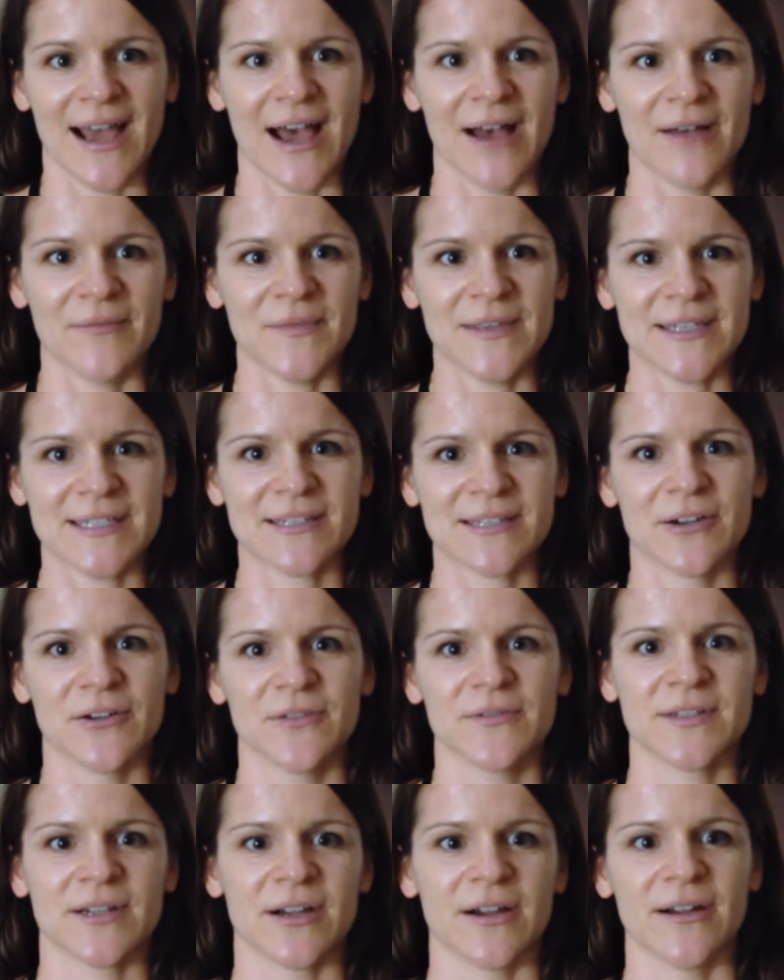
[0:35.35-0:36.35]
Um, these
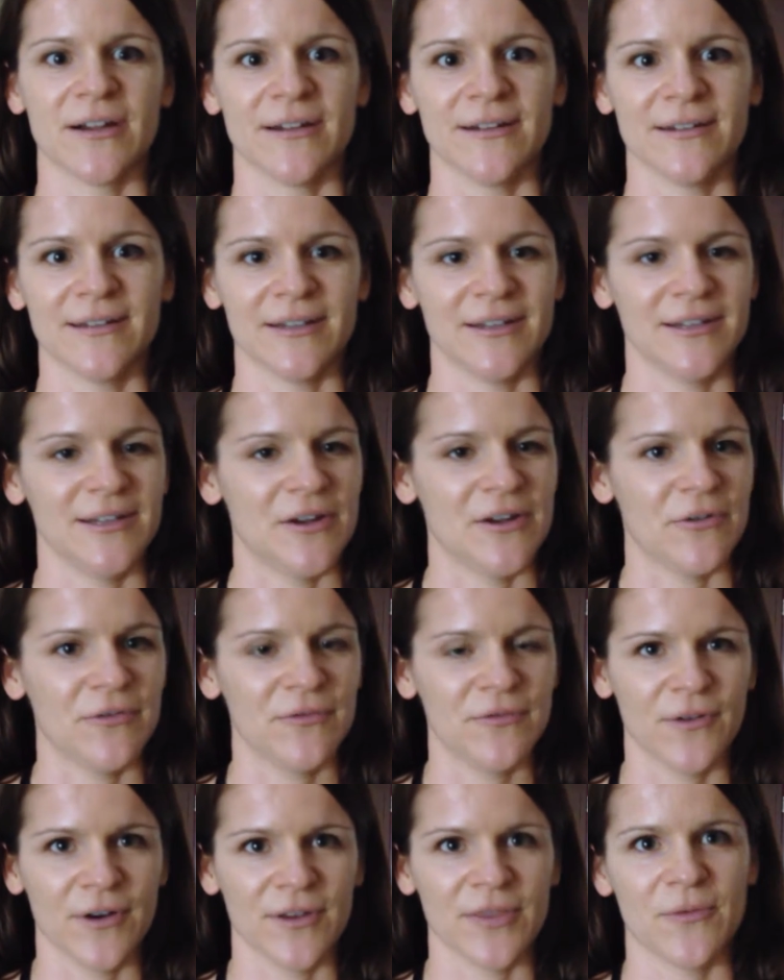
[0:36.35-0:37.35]
stoves are, you know,
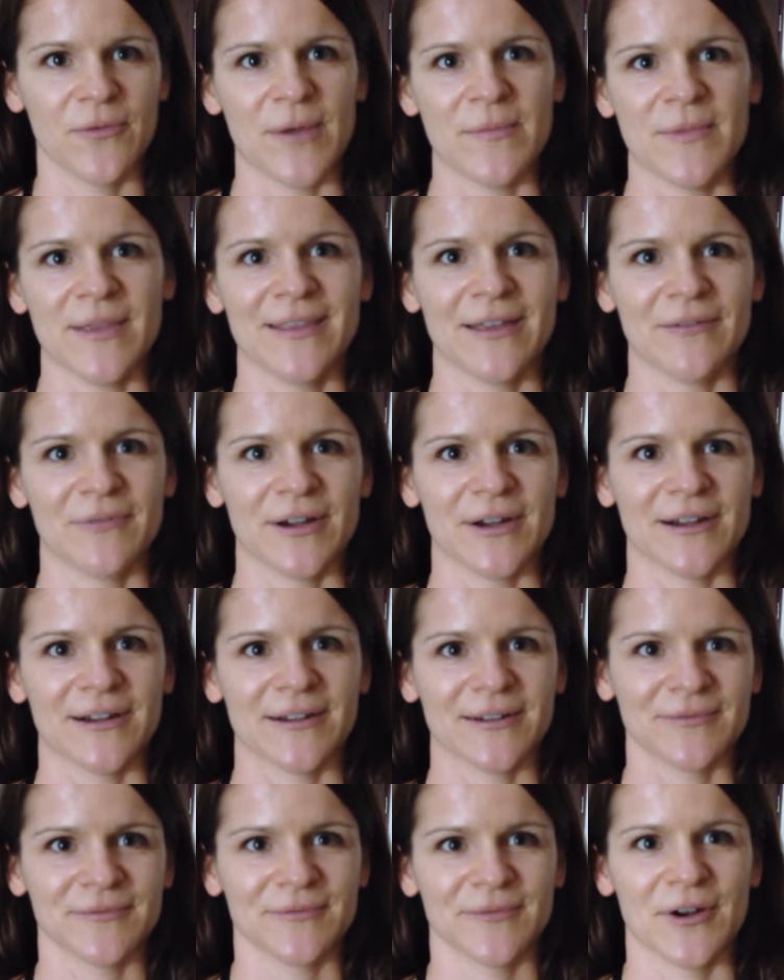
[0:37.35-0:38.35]
for the women that
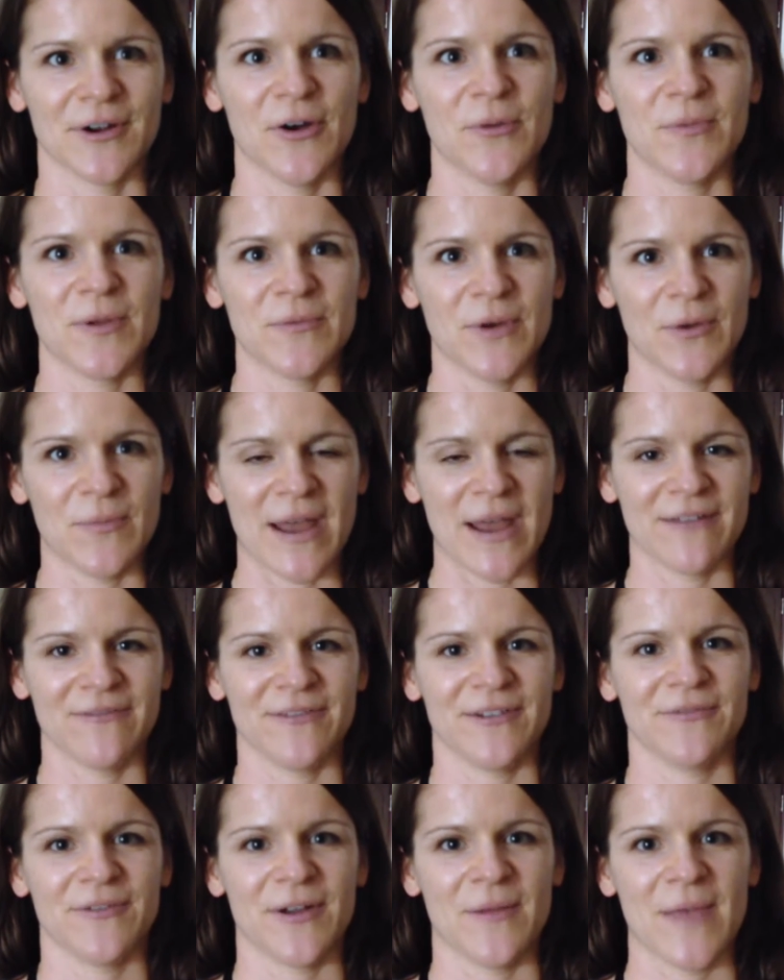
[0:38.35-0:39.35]
we're, we're hoping will
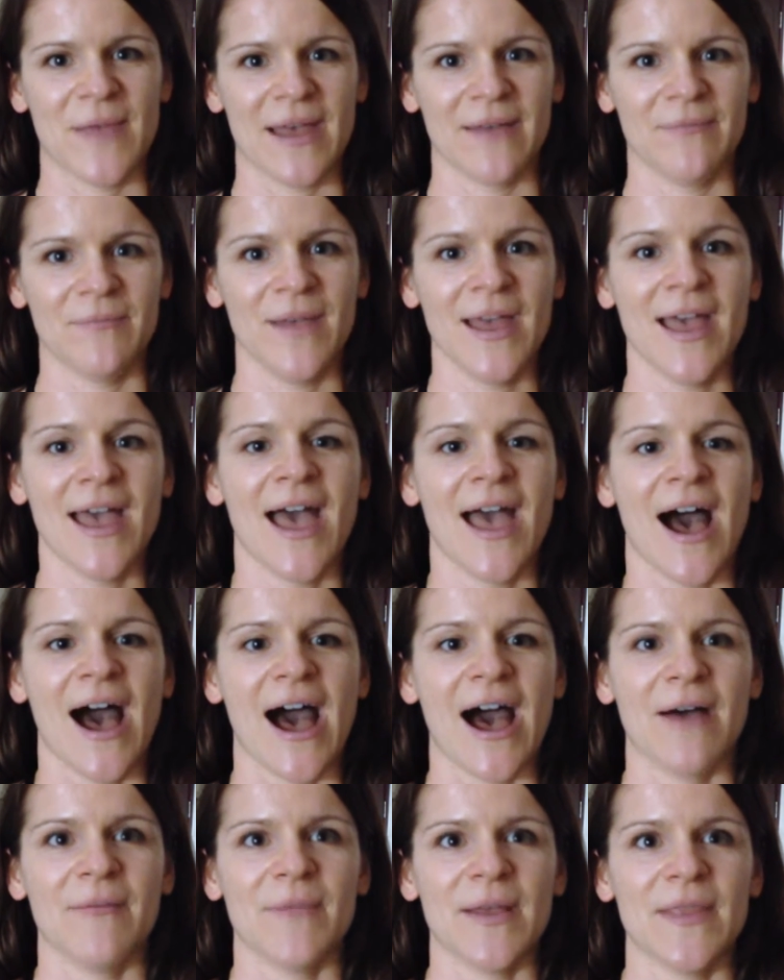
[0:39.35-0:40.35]
benefit from them
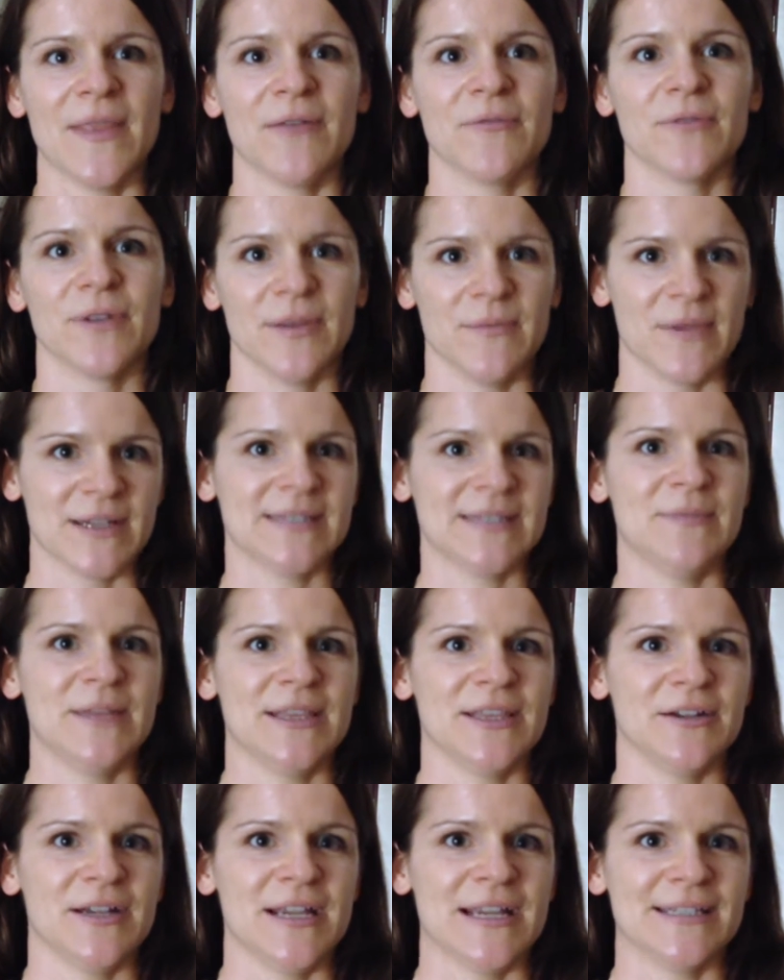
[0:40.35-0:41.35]
um, and they really must
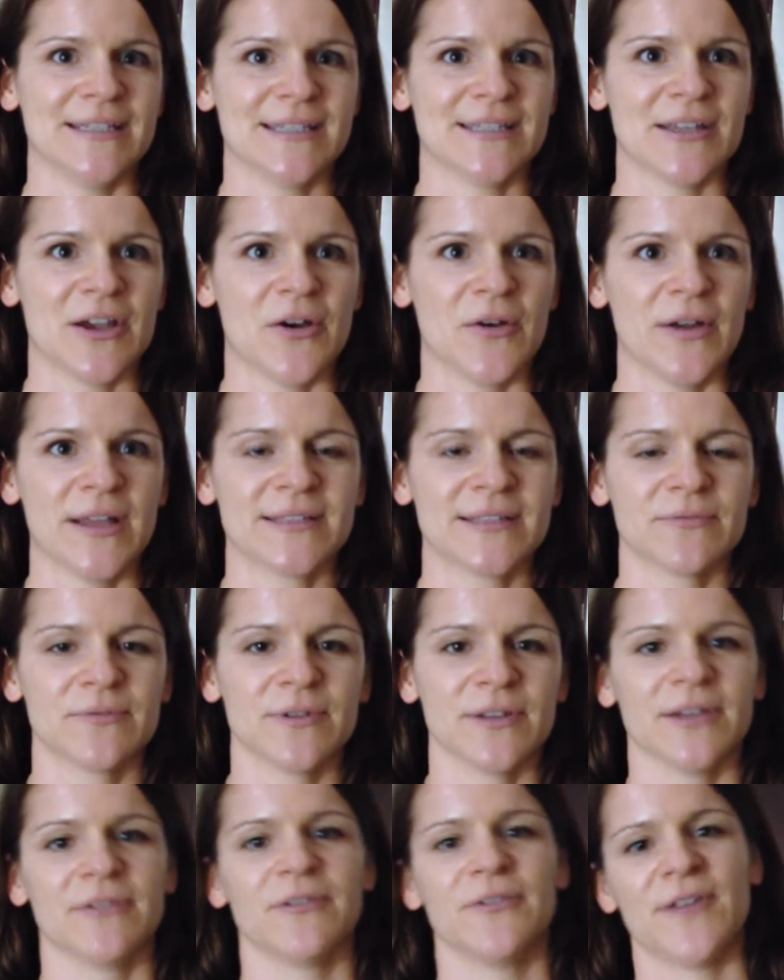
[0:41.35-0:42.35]
meet their needs. So it's
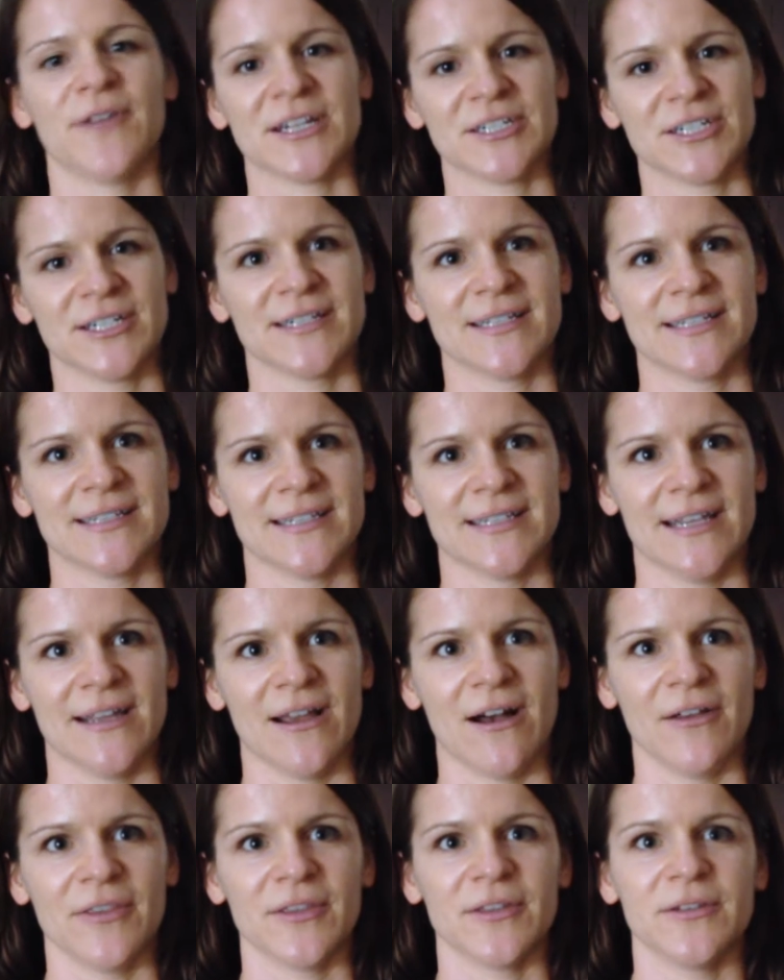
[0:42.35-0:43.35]
really refreshing to
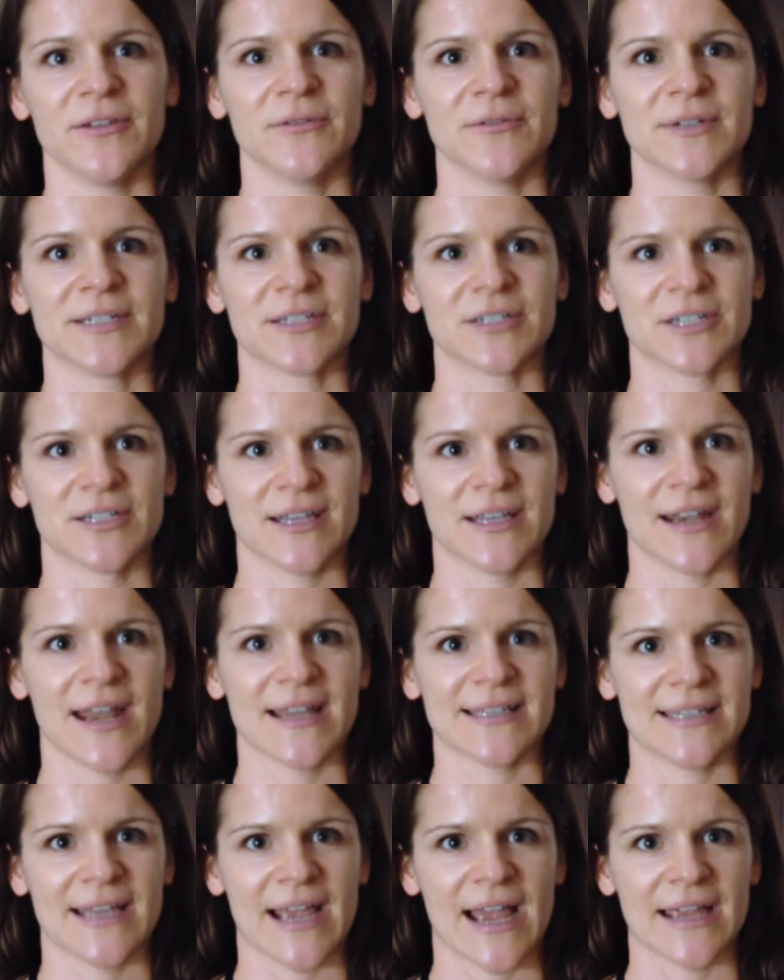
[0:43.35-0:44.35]
see all the new research
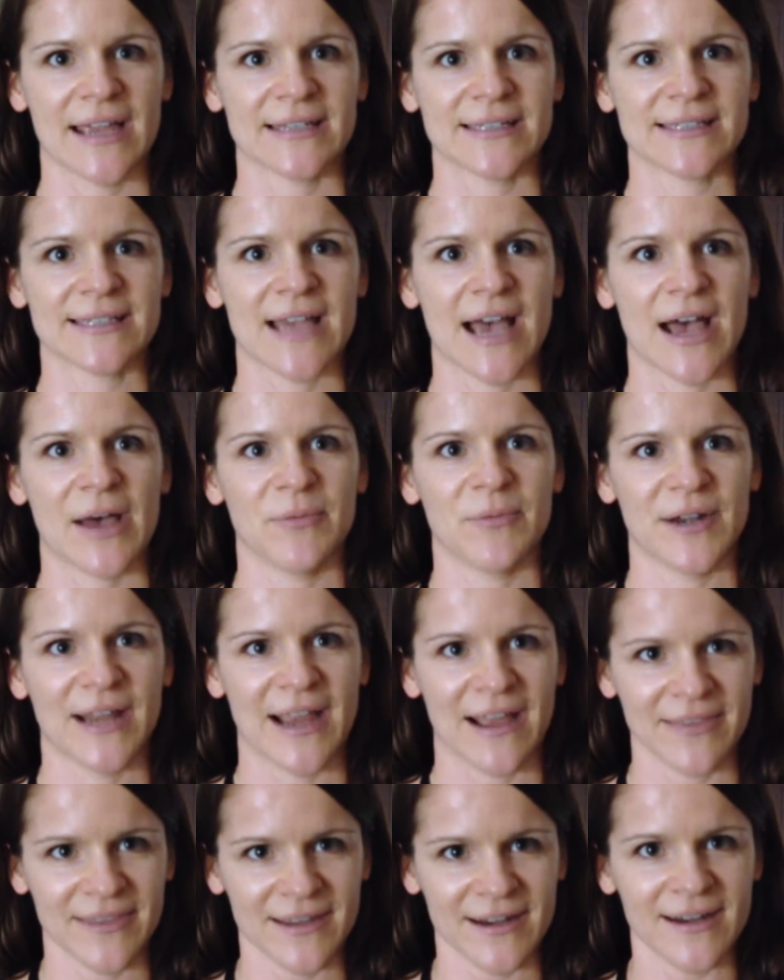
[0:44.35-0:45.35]
that SEI is uh,
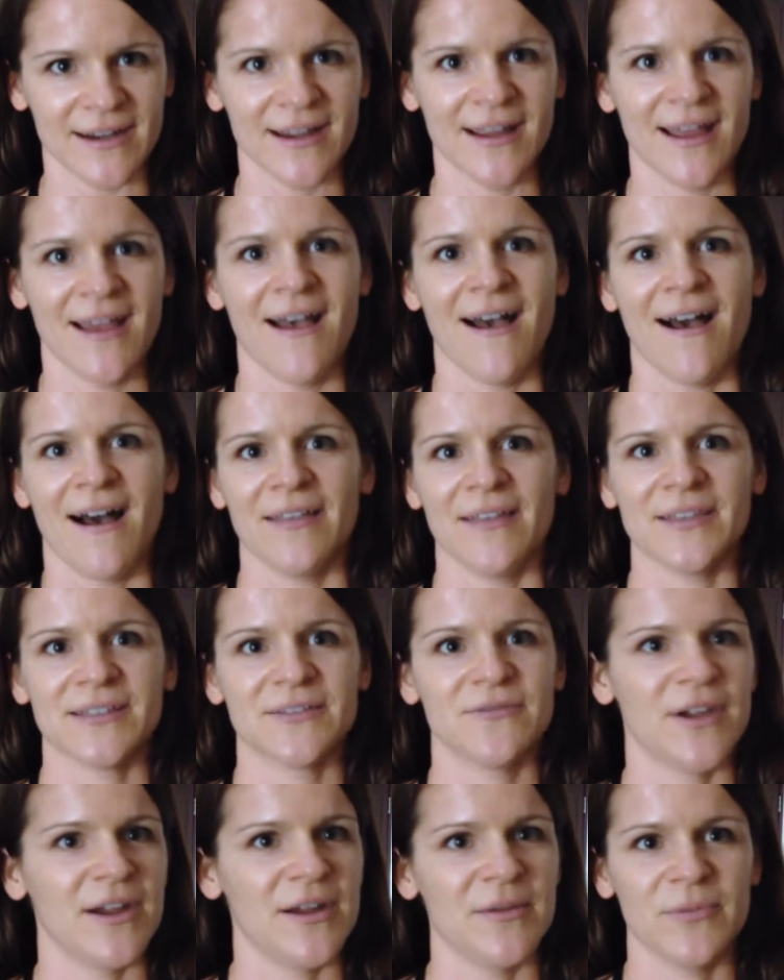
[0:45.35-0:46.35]
putting out there on
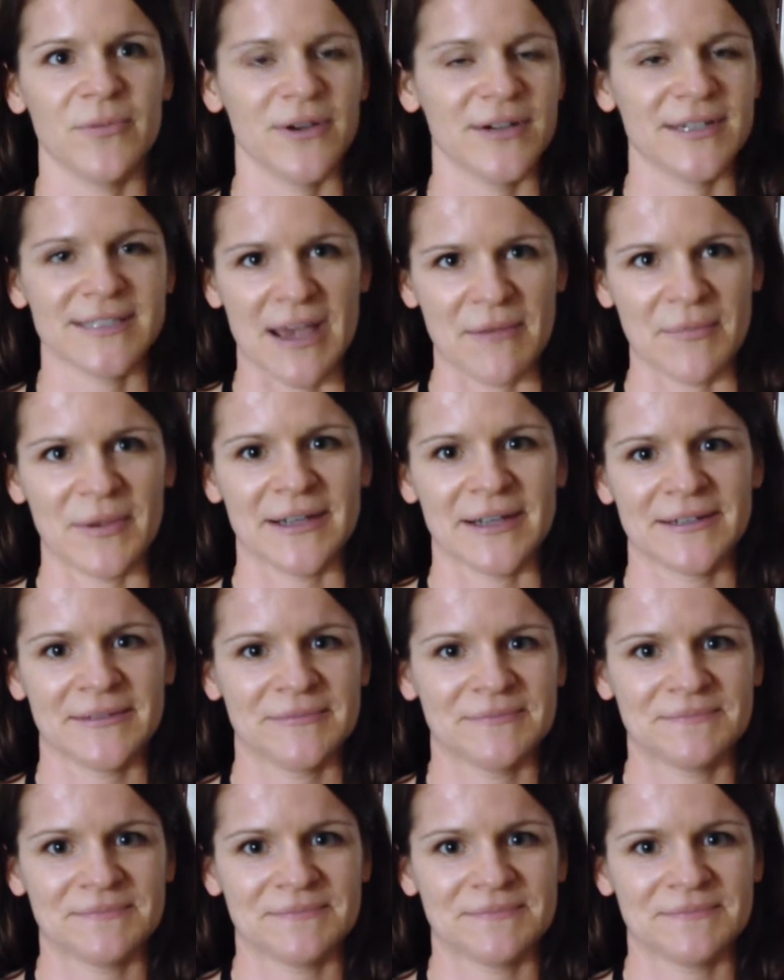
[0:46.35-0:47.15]
this very important topic.